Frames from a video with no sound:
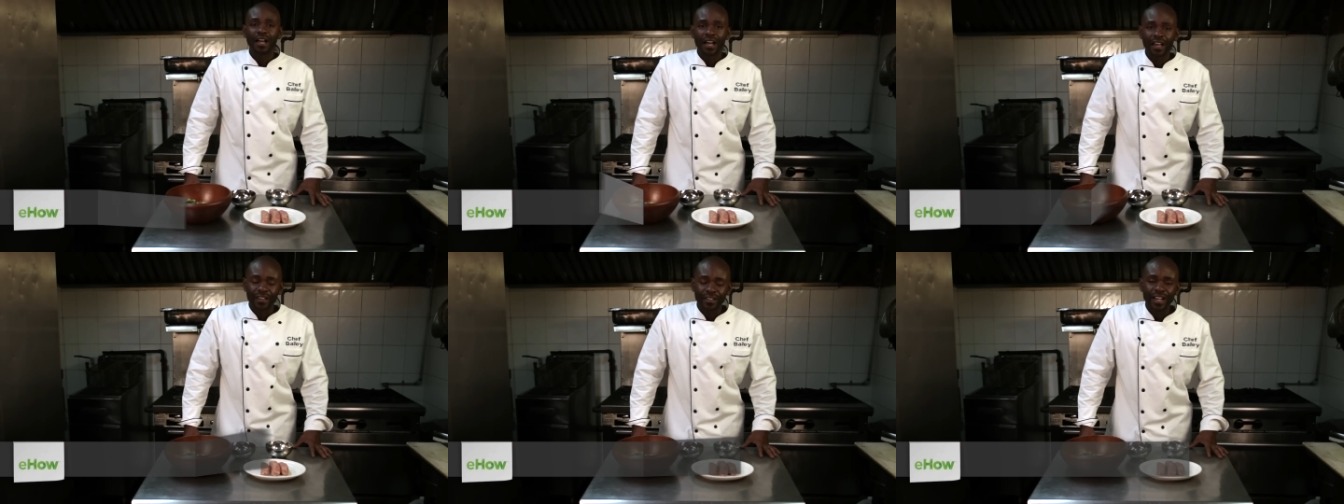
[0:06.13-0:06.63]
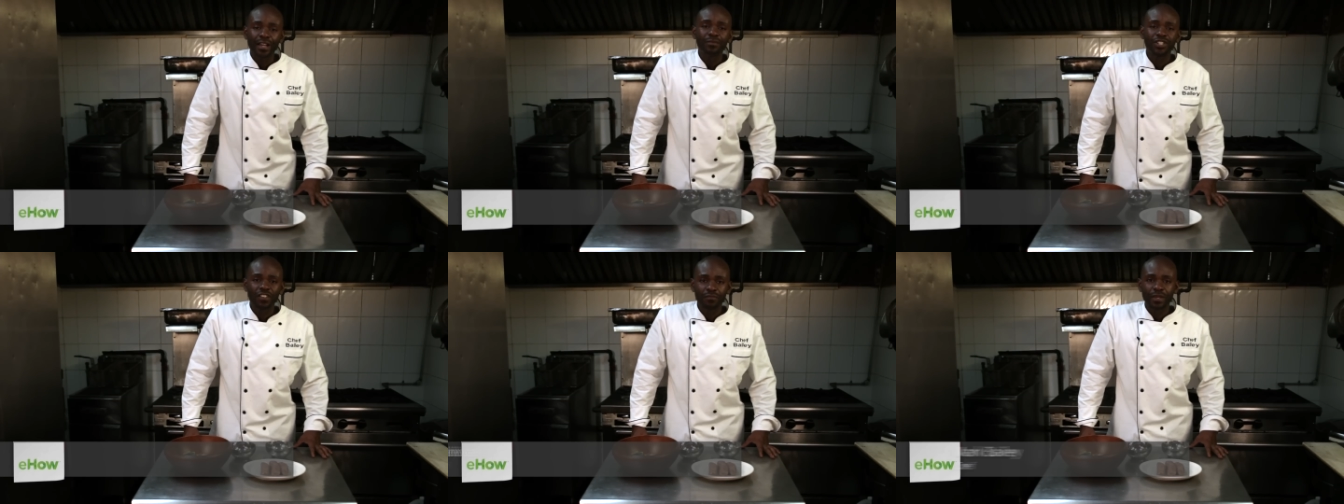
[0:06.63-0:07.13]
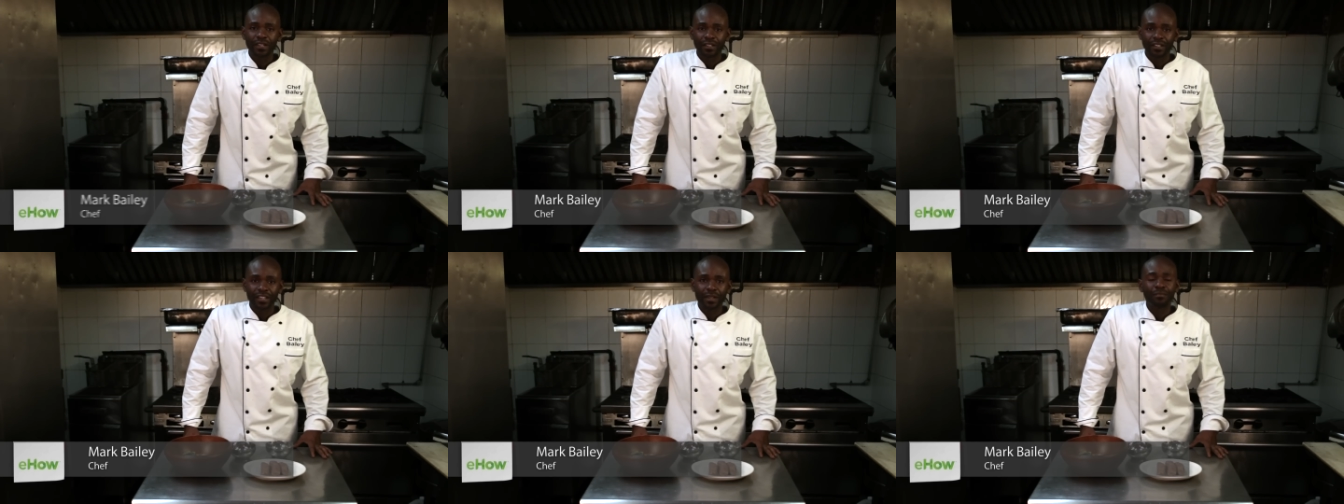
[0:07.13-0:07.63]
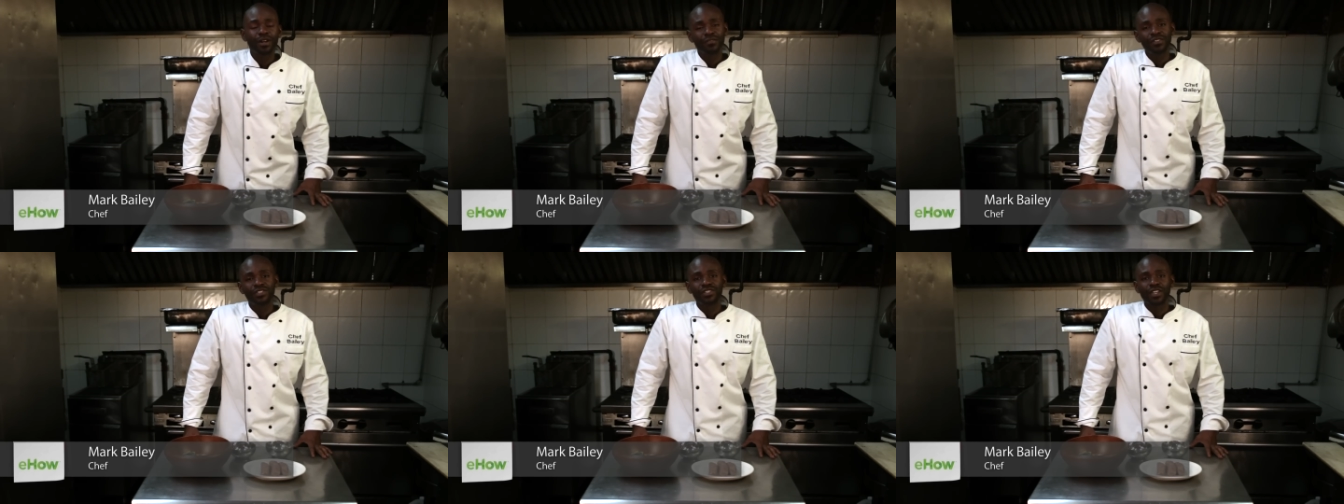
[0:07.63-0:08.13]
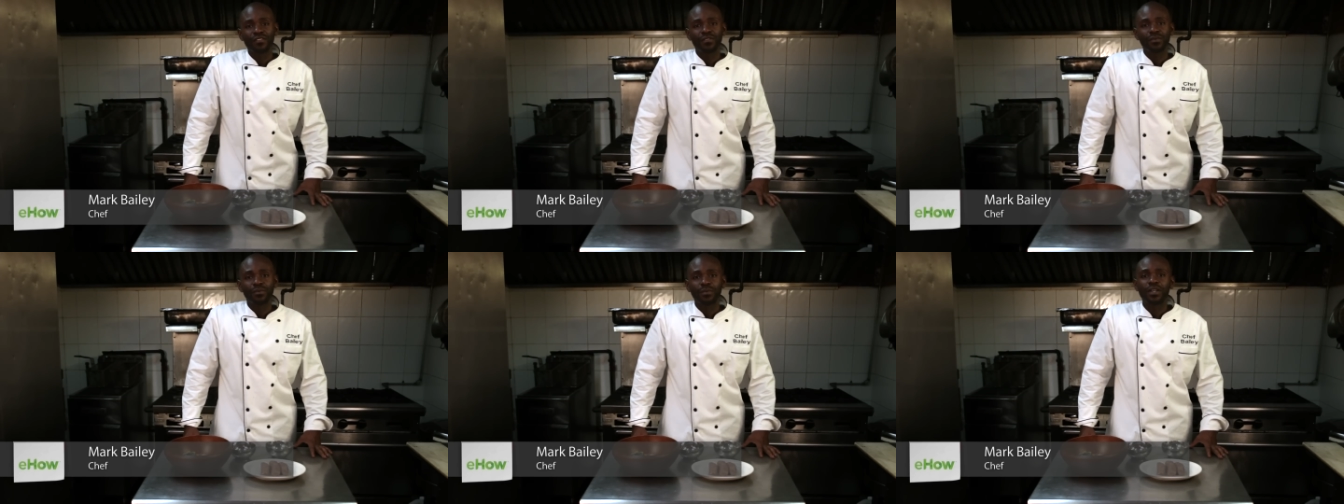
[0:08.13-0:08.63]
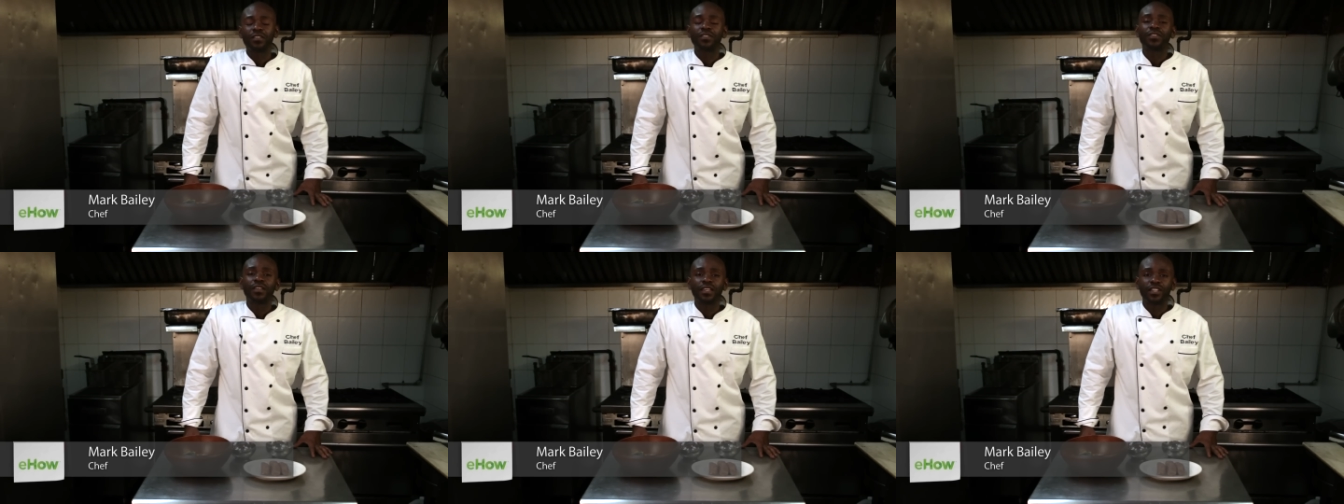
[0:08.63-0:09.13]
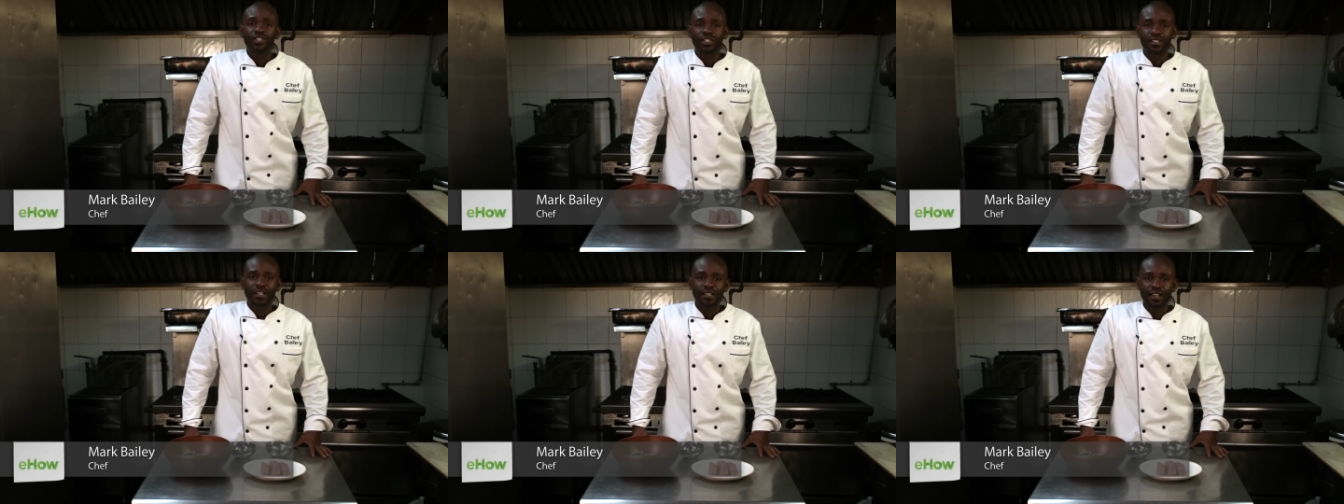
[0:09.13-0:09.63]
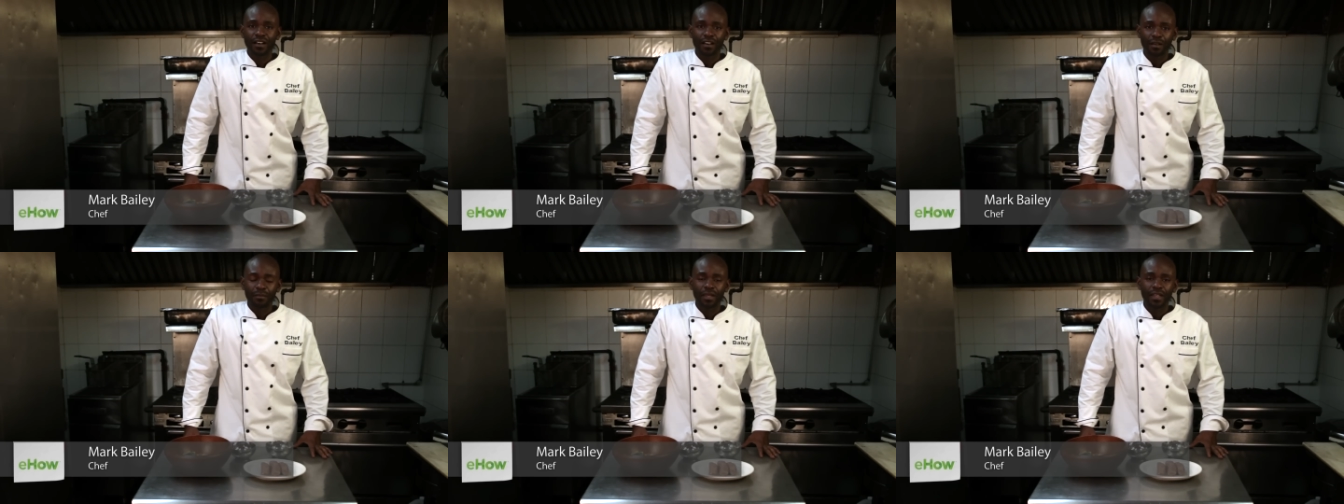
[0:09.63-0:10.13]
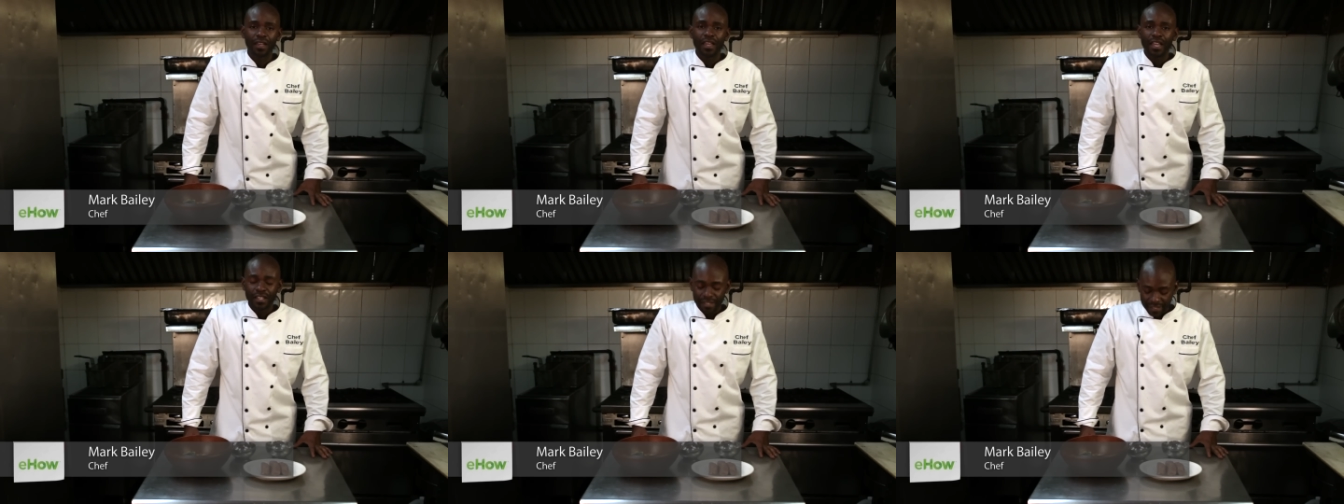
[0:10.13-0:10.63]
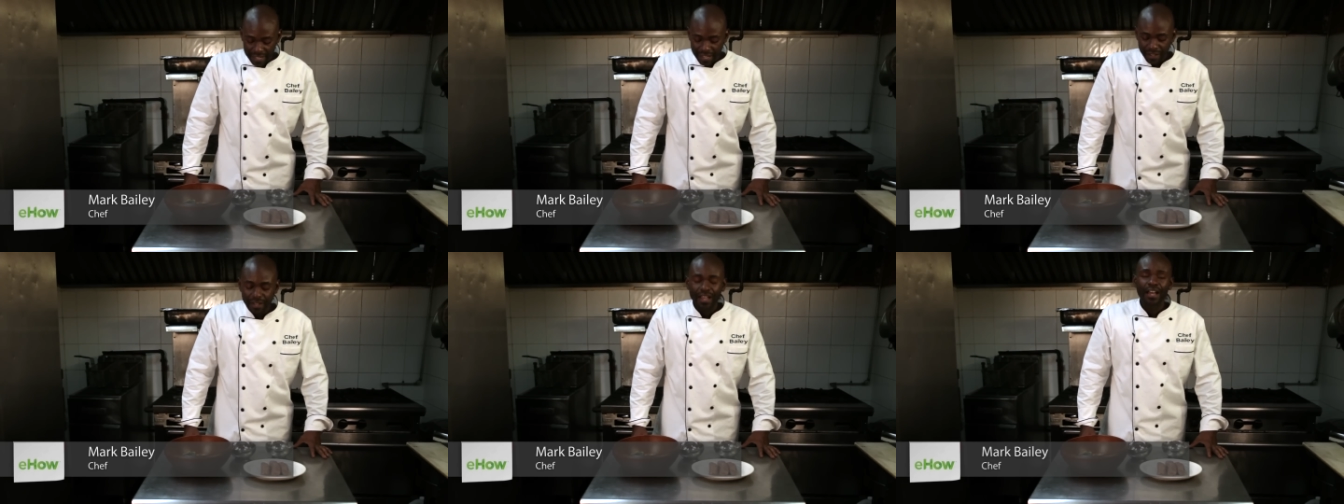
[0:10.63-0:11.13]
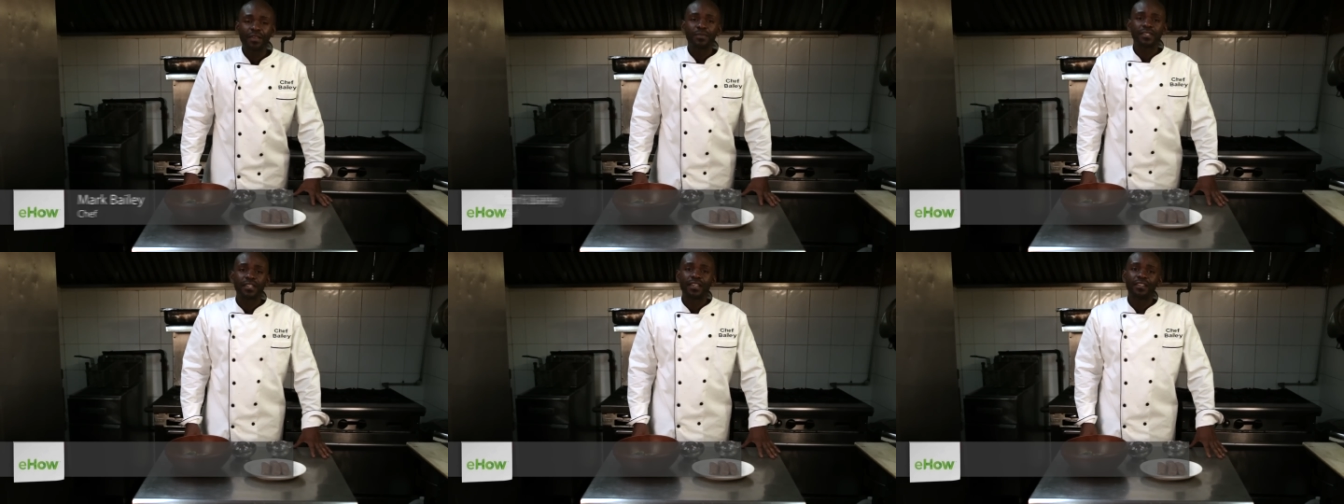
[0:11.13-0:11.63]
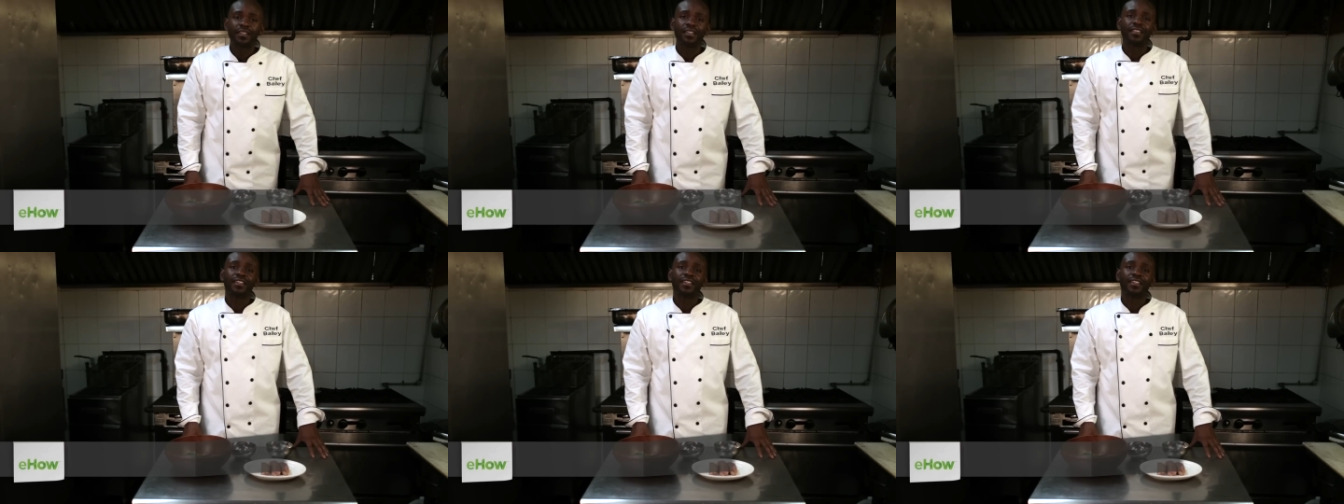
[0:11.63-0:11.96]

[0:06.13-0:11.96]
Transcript: Hi, I'm Chef Bailey, a private chef with Kitchit.com. Today, I am standing in the